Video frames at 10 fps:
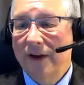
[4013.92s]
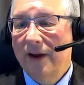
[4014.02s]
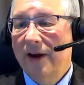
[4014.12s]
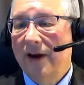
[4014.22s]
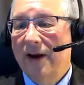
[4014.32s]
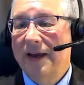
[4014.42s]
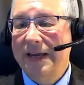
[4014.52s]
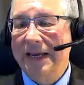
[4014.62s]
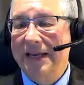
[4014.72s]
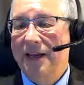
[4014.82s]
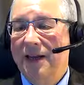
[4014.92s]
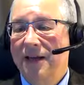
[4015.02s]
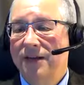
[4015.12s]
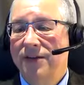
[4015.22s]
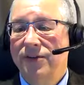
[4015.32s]
It
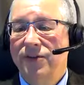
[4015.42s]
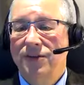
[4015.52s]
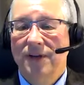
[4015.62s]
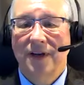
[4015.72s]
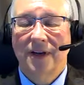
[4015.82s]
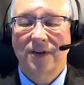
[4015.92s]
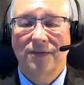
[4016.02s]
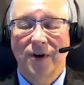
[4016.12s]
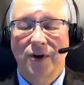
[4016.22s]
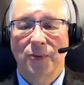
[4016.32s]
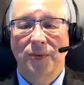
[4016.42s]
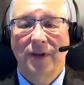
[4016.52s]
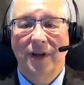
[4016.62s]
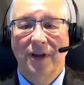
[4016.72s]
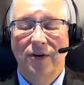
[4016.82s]
is
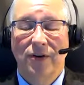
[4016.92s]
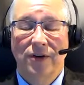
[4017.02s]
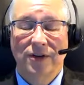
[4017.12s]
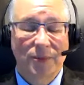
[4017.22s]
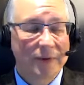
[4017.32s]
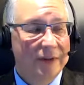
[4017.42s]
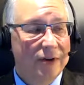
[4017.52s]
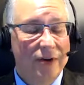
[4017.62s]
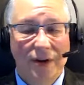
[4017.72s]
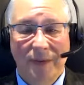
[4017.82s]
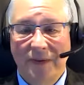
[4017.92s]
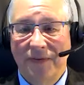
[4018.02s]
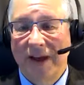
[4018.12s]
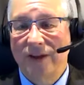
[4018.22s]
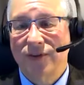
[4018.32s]
invariably or typically going to be
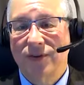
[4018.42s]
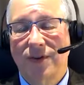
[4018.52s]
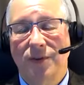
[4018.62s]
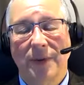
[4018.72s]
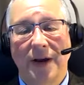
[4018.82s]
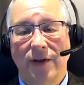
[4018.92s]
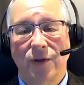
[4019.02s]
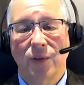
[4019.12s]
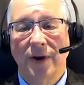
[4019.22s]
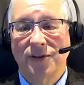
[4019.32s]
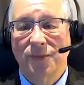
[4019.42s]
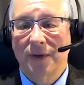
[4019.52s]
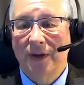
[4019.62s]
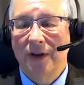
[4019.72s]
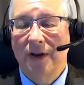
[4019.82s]
faster than it might otherwise be.